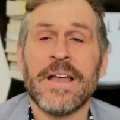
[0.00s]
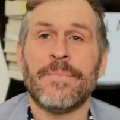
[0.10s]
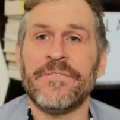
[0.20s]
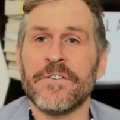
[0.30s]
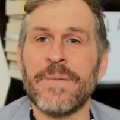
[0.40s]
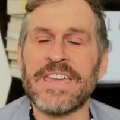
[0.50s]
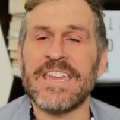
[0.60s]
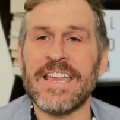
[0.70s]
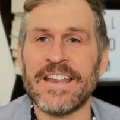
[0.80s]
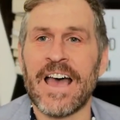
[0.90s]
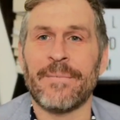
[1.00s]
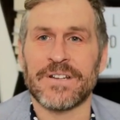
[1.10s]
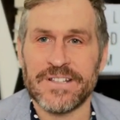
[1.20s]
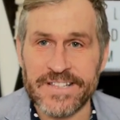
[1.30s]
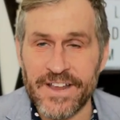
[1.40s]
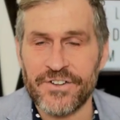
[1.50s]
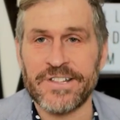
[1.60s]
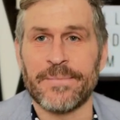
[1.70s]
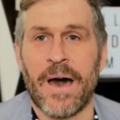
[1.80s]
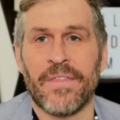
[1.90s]
But if you're making economic
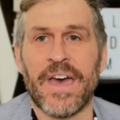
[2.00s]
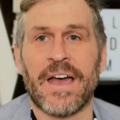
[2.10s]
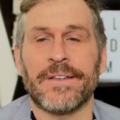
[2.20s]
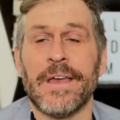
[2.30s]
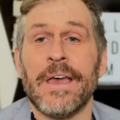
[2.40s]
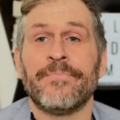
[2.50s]
decisions about that,